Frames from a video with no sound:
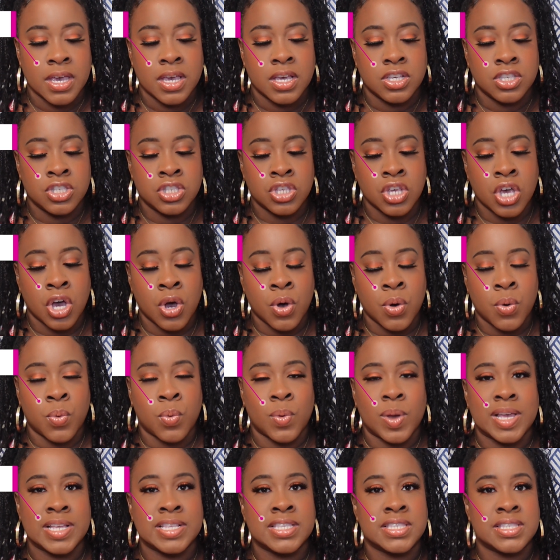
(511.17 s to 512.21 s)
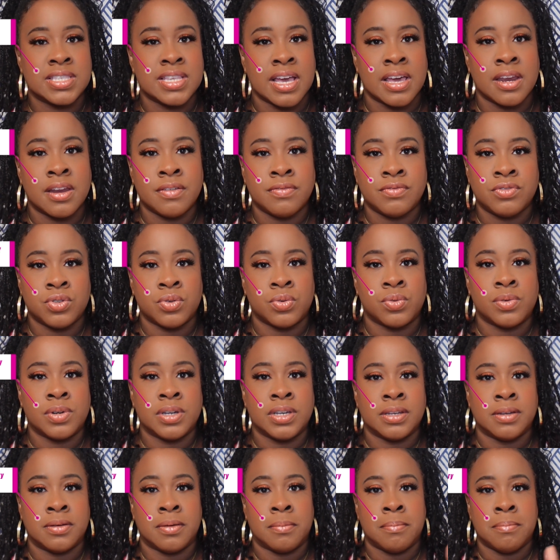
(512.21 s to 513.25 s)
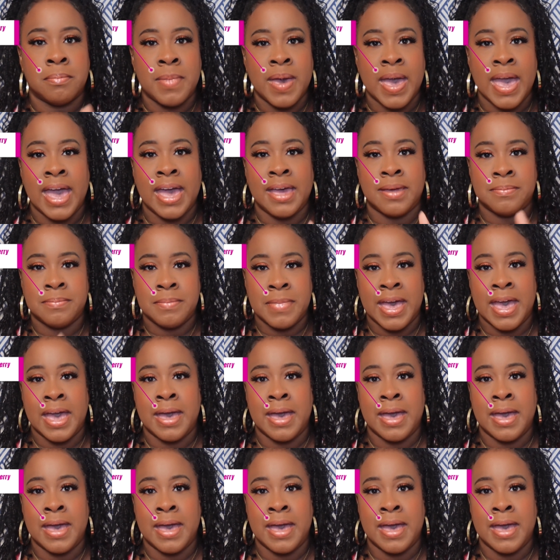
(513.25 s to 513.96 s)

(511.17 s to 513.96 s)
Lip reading: So instead of doing matte, and